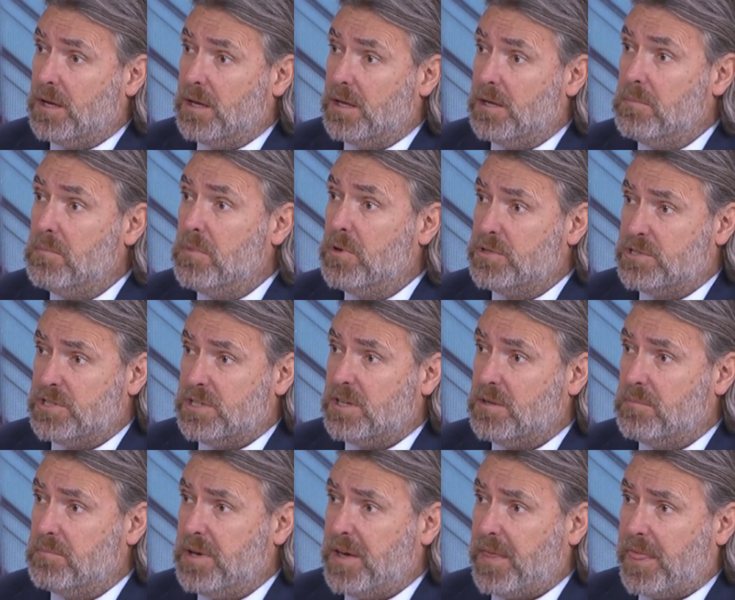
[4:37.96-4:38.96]
emerging
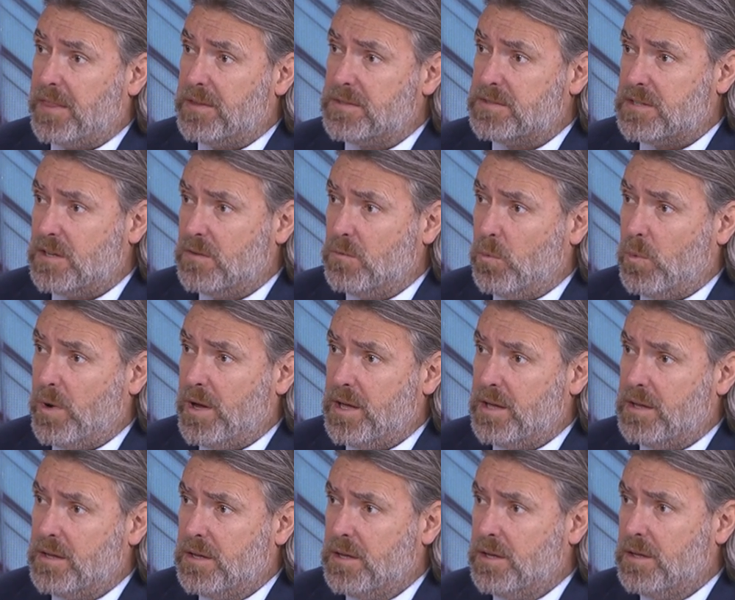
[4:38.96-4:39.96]
competitors and
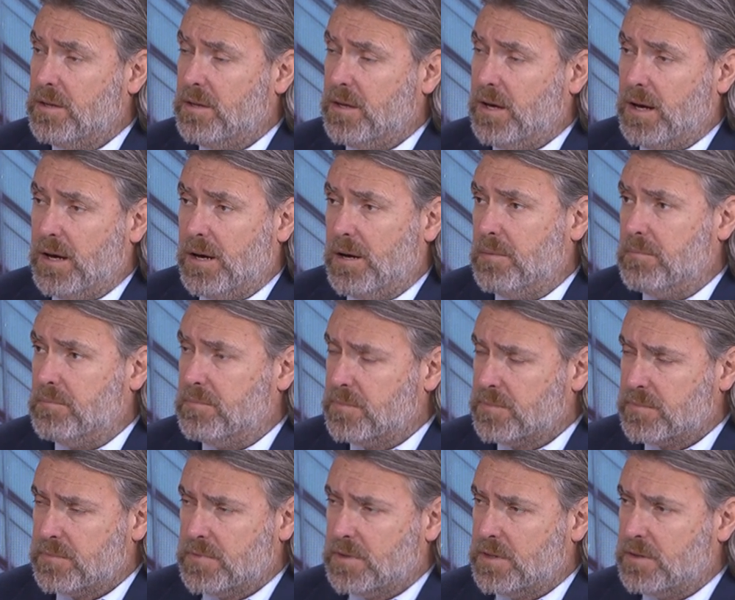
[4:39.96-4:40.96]
where
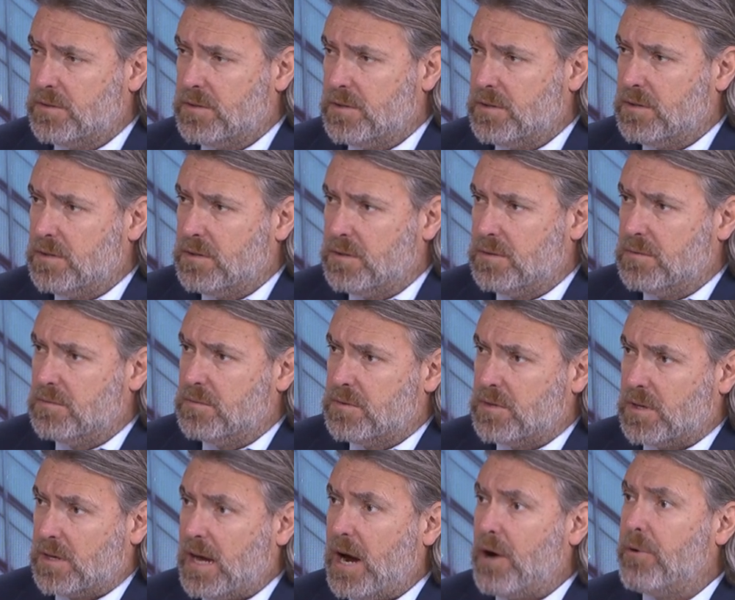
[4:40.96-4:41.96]

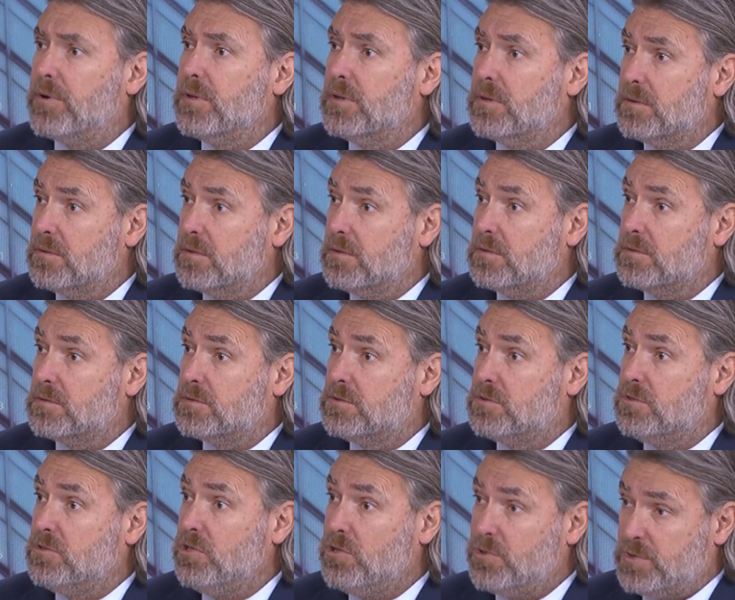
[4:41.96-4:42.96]
the current
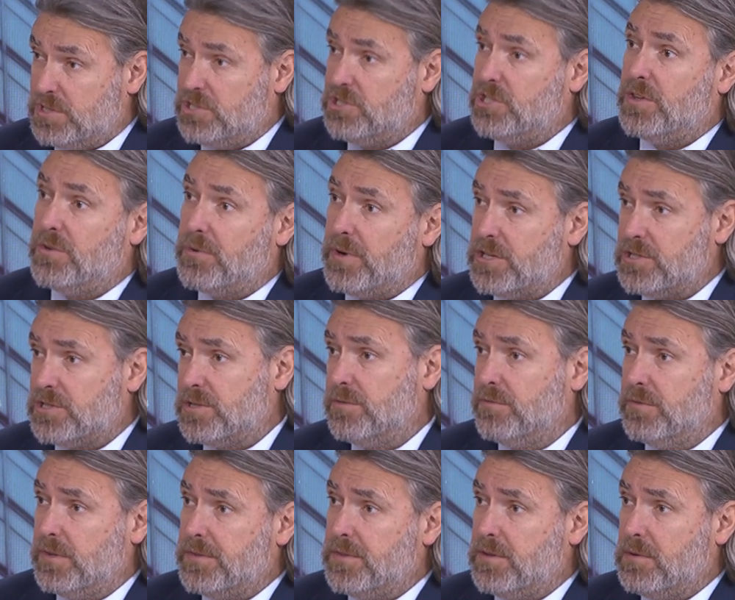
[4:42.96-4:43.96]
newest generation
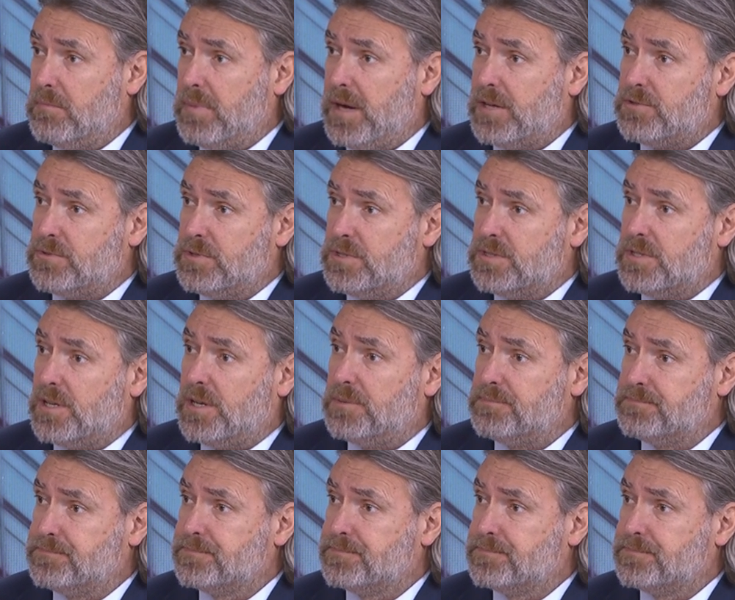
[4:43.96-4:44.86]
of lithium batteries are.